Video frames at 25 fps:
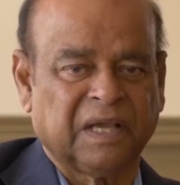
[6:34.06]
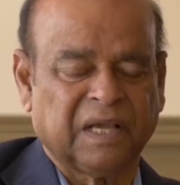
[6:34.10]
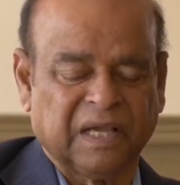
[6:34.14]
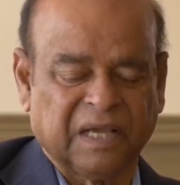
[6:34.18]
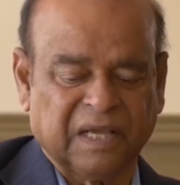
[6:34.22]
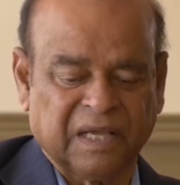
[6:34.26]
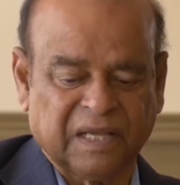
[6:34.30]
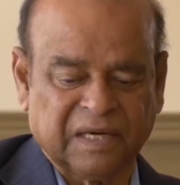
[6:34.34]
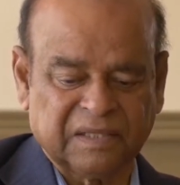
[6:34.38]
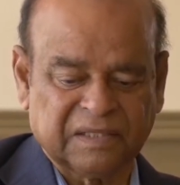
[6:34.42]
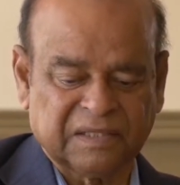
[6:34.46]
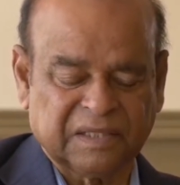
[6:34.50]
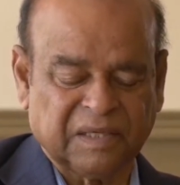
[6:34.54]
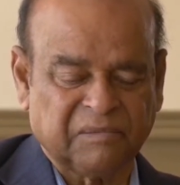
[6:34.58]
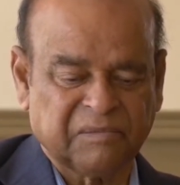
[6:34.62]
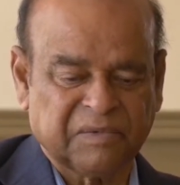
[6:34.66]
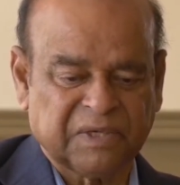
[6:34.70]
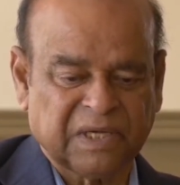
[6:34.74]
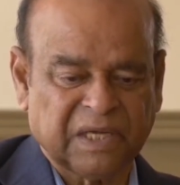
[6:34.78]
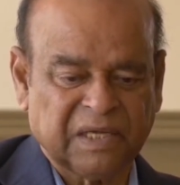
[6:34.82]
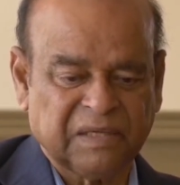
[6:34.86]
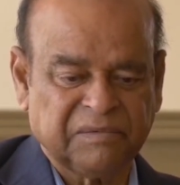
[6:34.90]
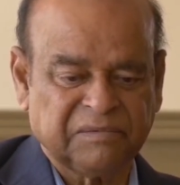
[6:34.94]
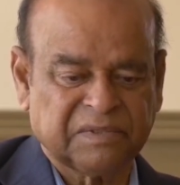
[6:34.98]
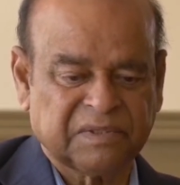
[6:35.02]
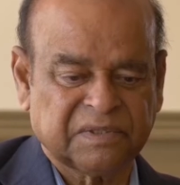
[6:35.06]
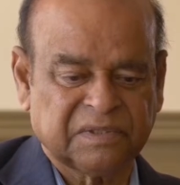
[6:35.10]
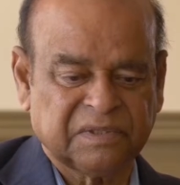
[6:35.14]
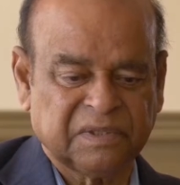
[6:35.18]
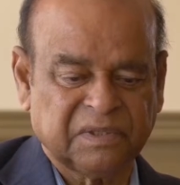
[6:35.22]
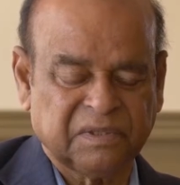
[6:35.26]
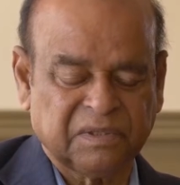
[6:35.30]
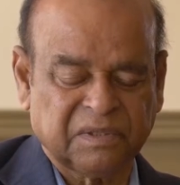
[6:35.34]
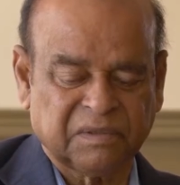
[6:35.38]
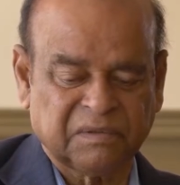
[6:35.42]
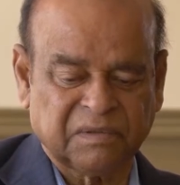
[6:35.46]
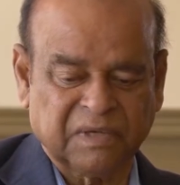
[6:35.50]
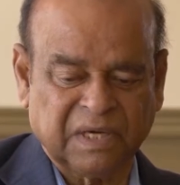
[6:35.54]
And sometimes,
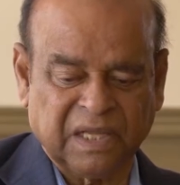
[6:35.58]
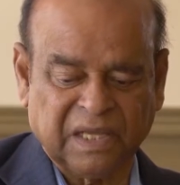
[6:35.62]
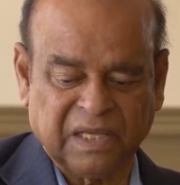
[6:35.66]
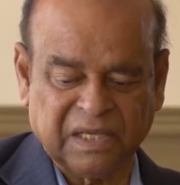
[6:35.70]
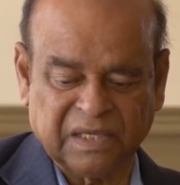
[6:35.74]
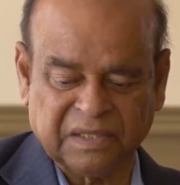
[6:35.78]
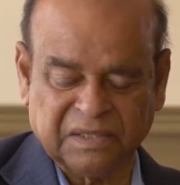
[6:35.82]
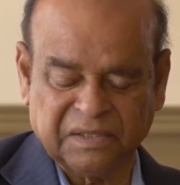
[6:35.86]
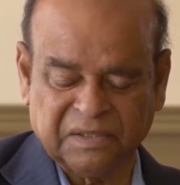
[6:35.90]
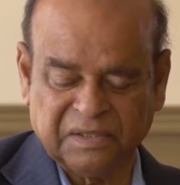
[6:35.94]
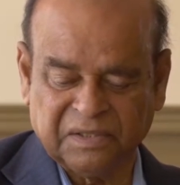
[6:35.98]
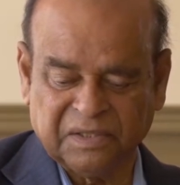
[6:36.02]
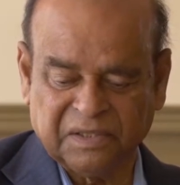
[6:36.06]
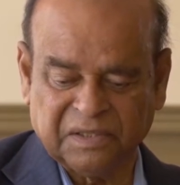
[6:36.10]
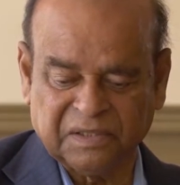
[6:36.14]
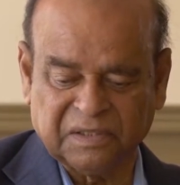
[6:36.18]
like